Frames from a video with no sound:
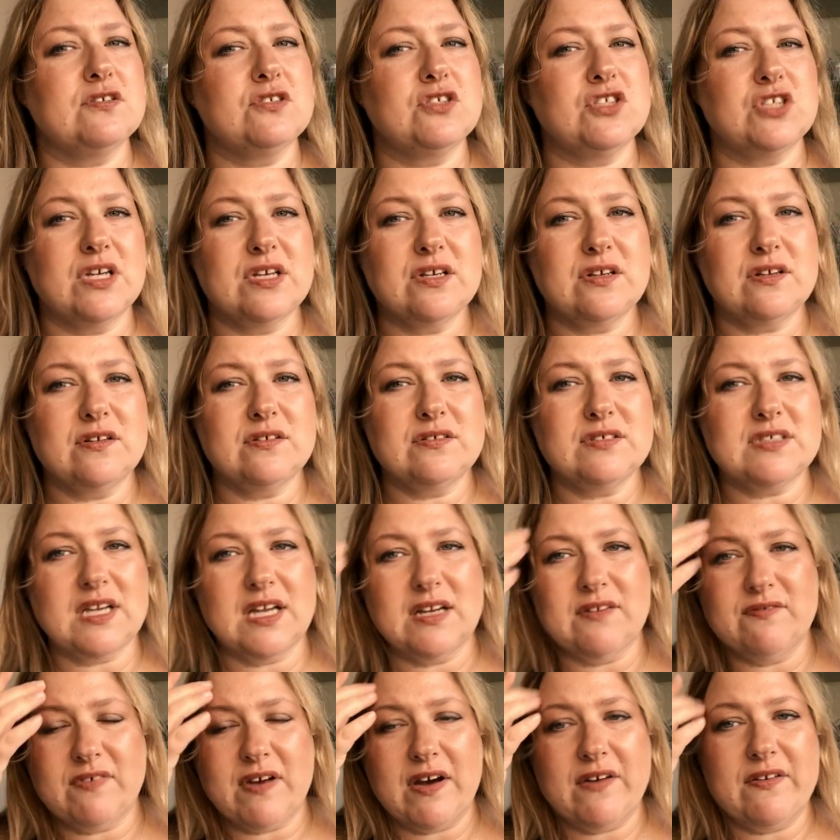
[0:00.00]
chilled
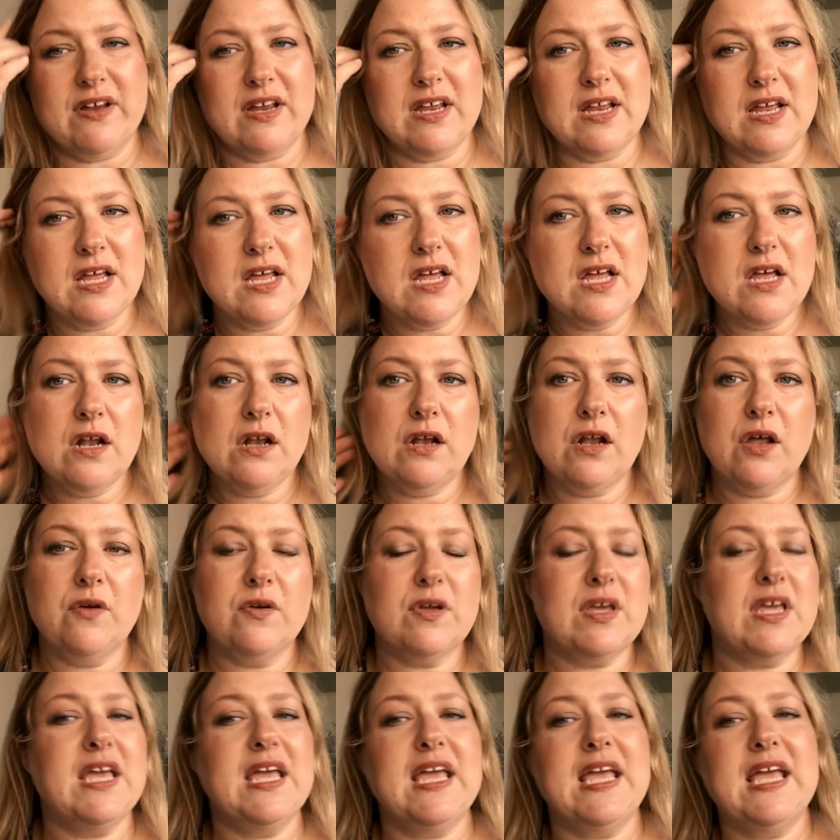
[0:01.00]
and very
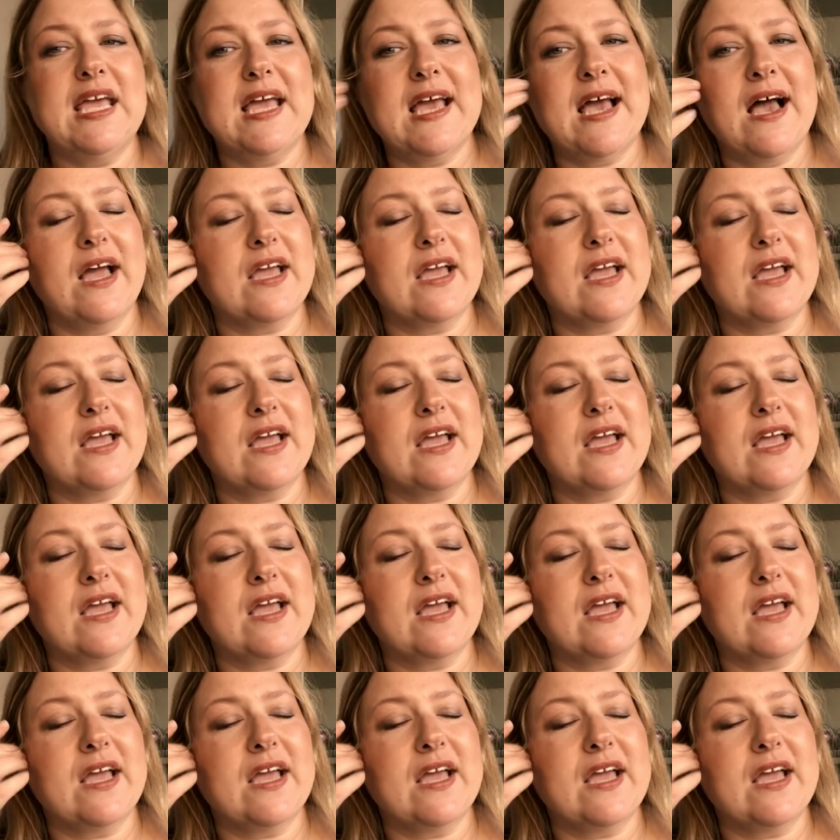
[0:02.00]
low key.